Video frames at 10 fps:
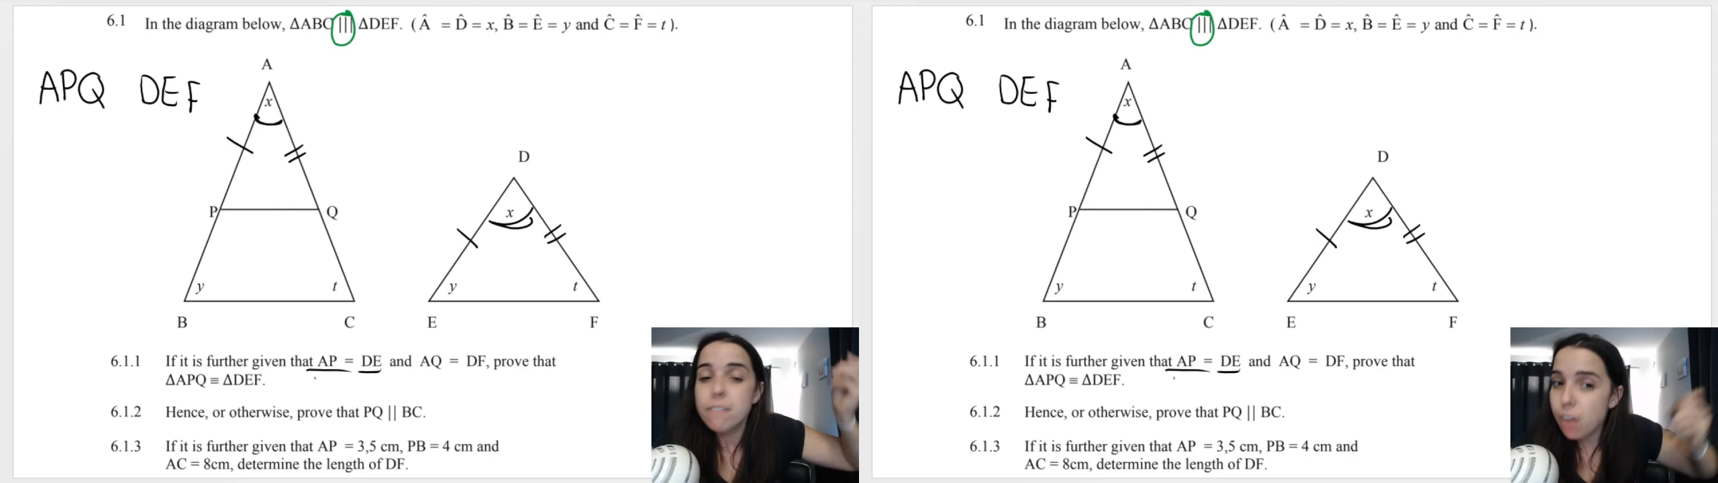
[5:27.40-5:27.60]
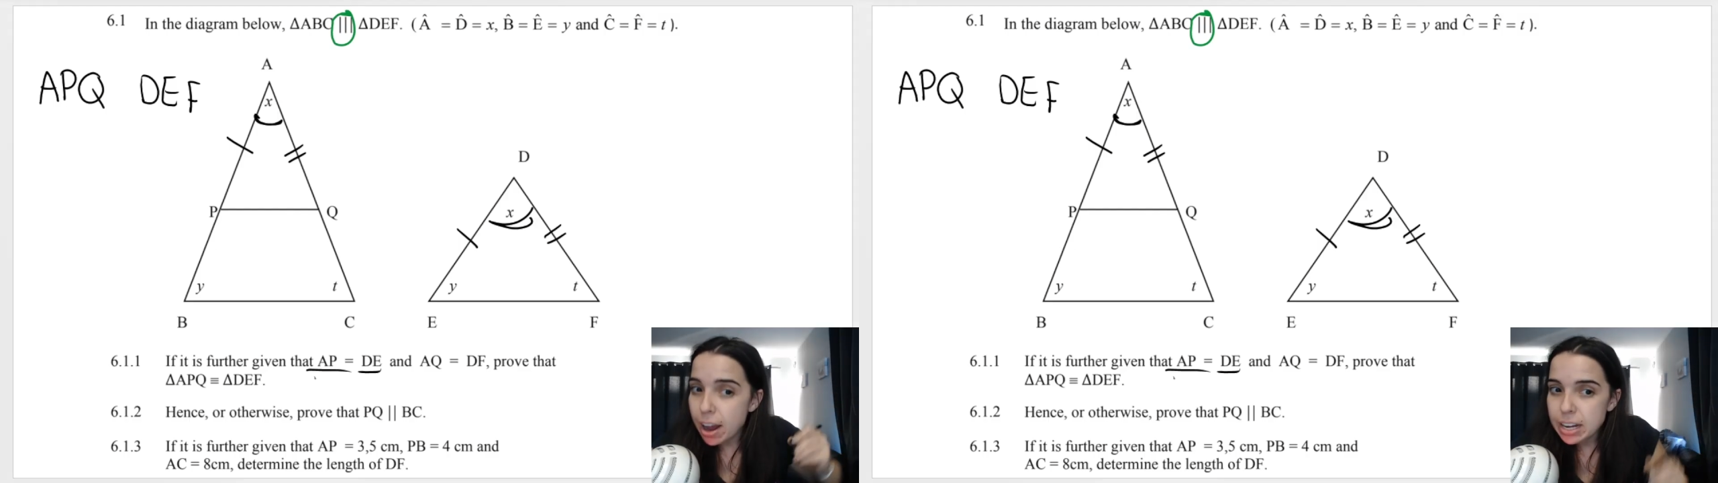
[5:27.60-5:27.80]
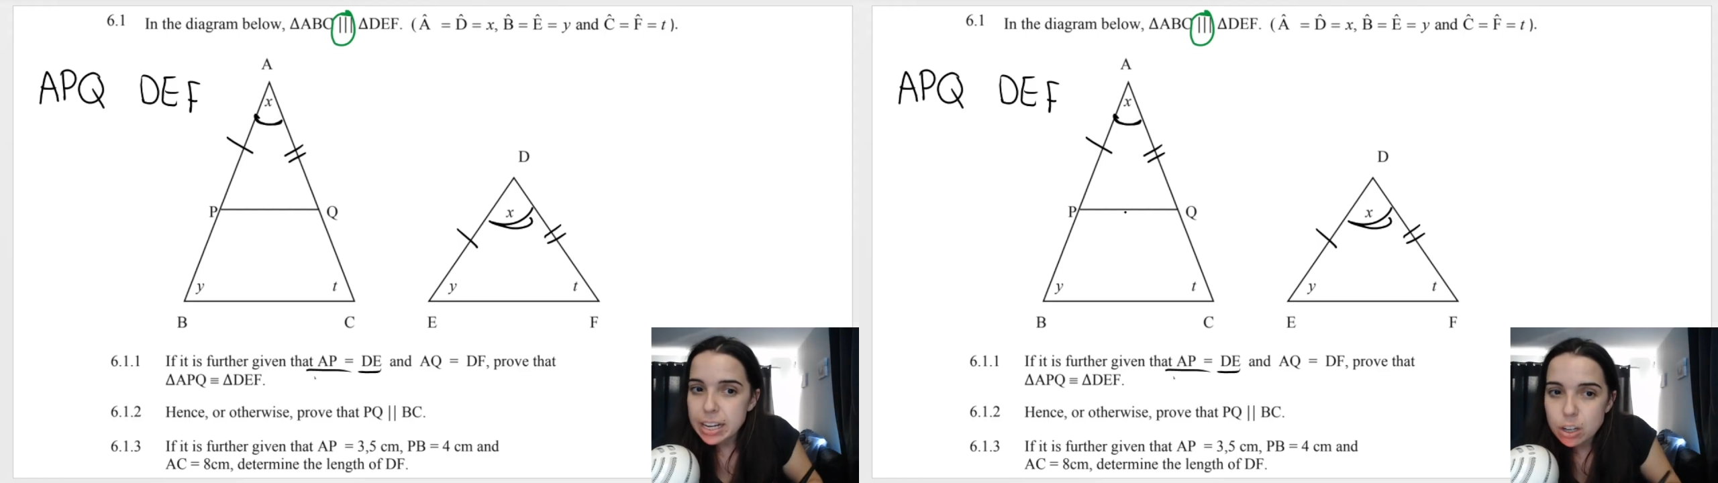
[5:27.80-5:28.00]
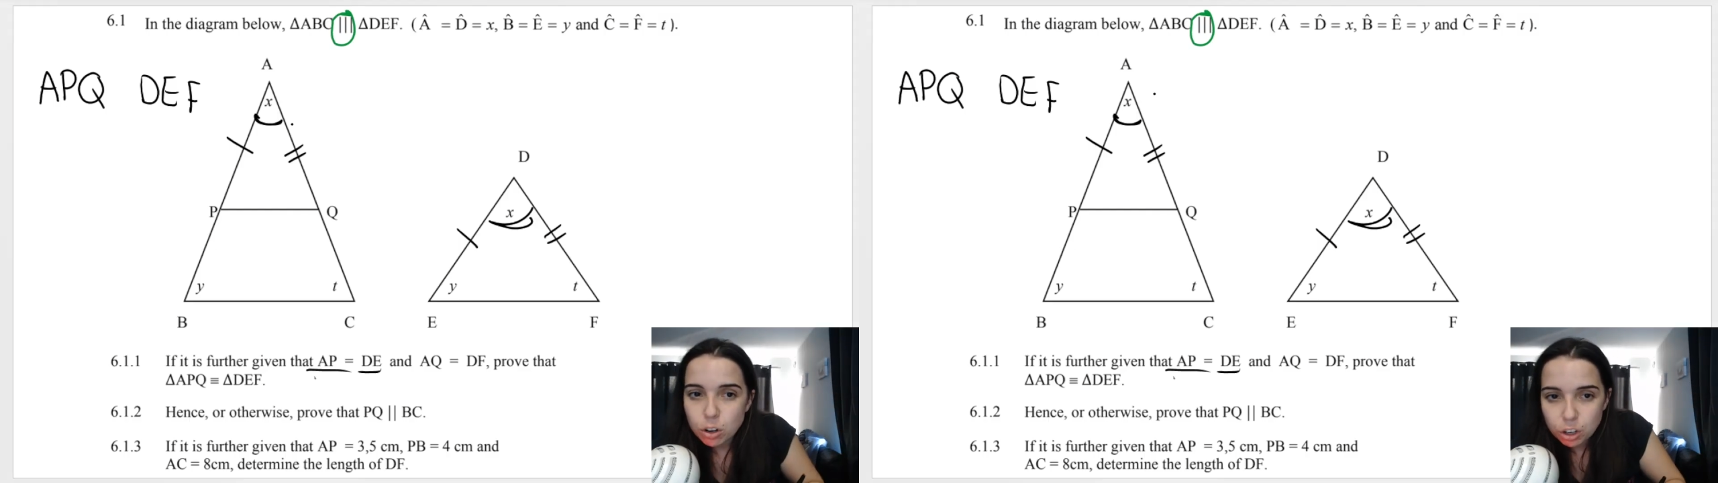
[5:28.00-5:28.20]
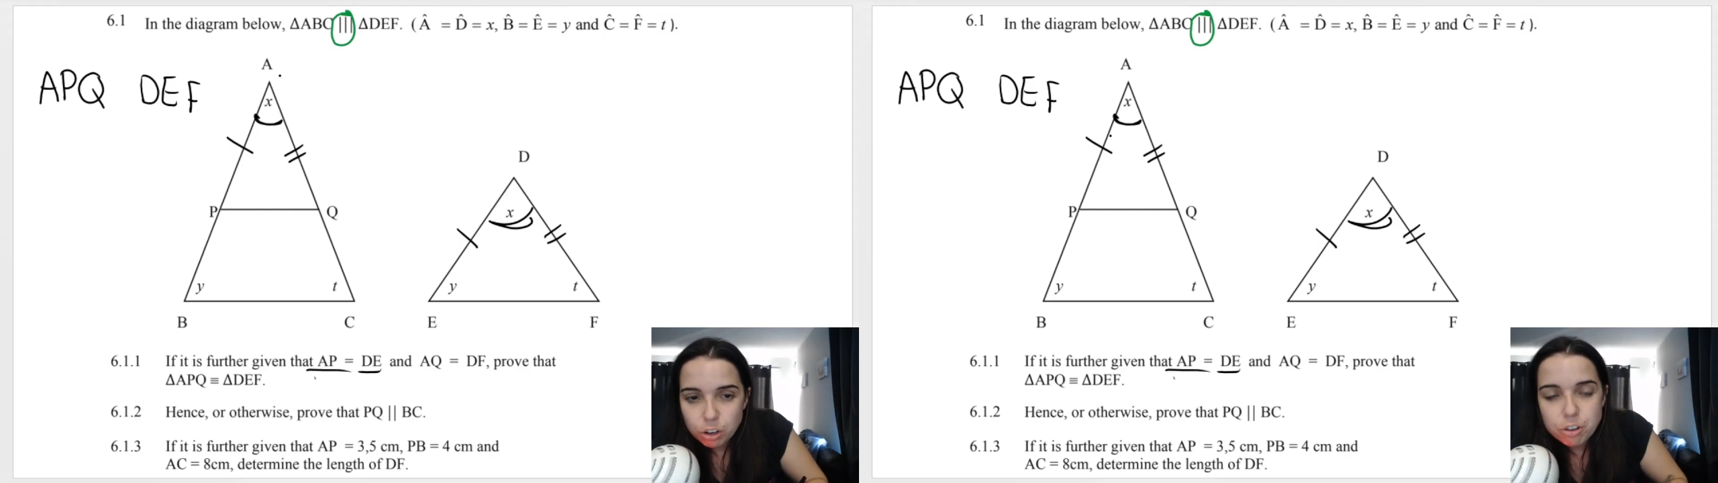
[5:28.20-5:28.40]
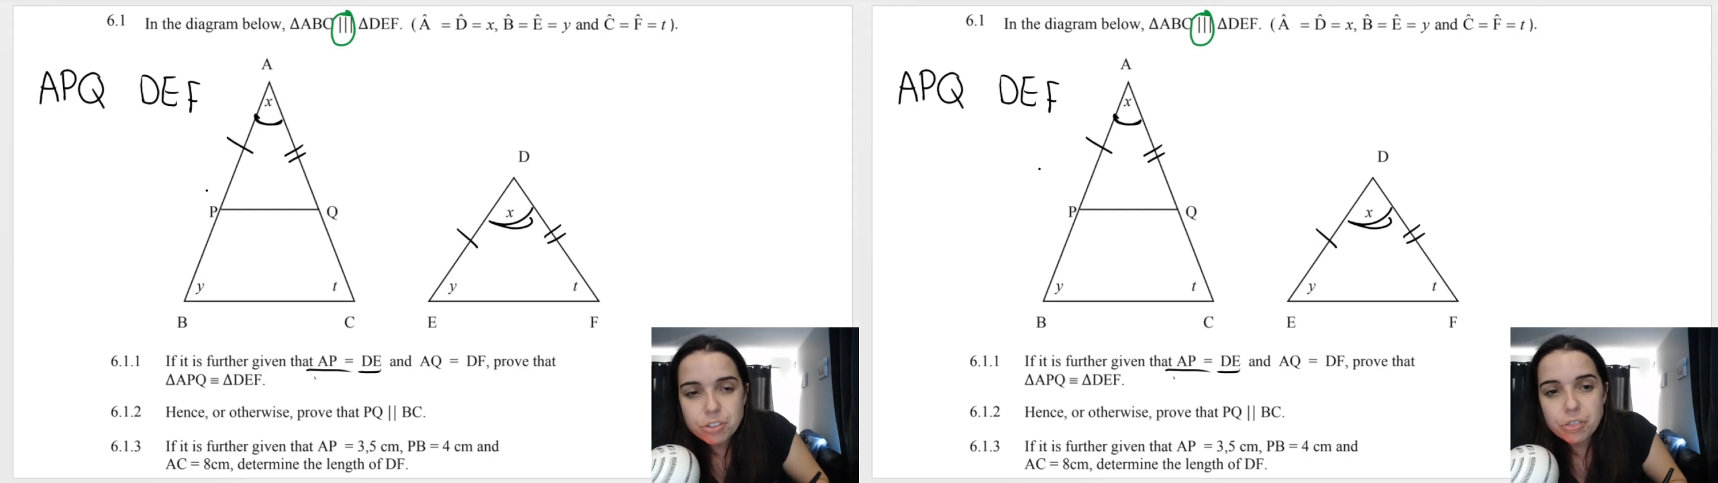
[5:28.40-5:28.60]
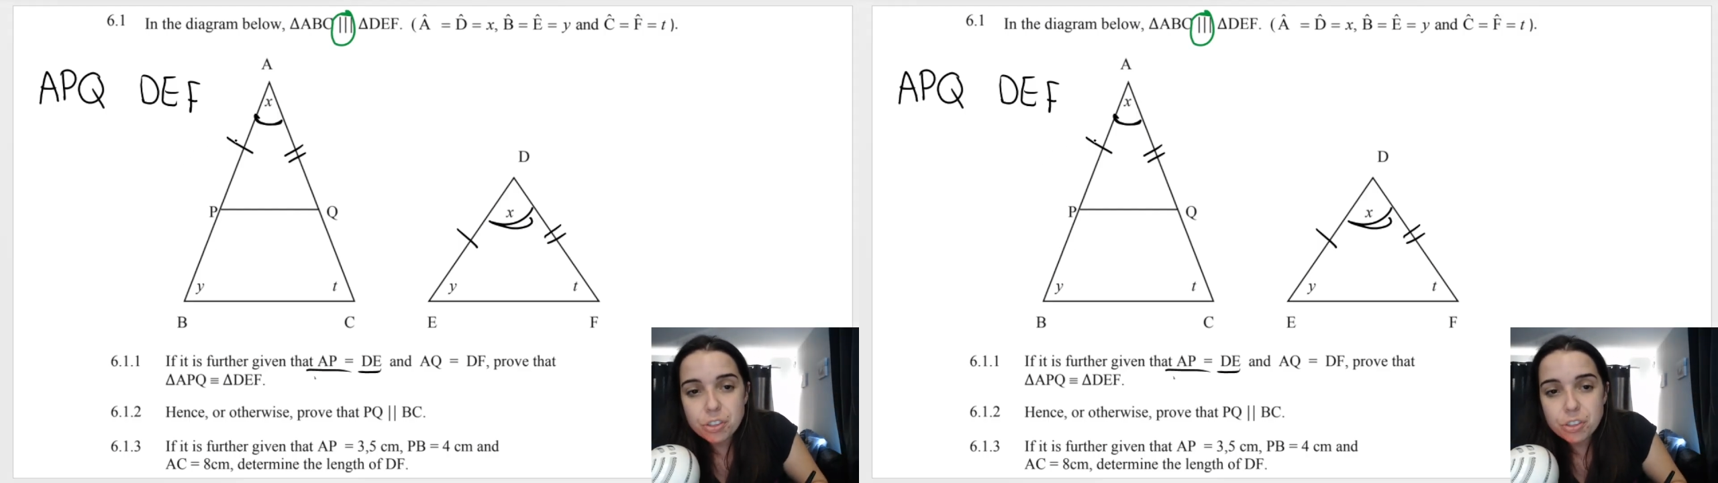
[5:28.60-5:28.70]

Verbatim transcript: finally conclude that the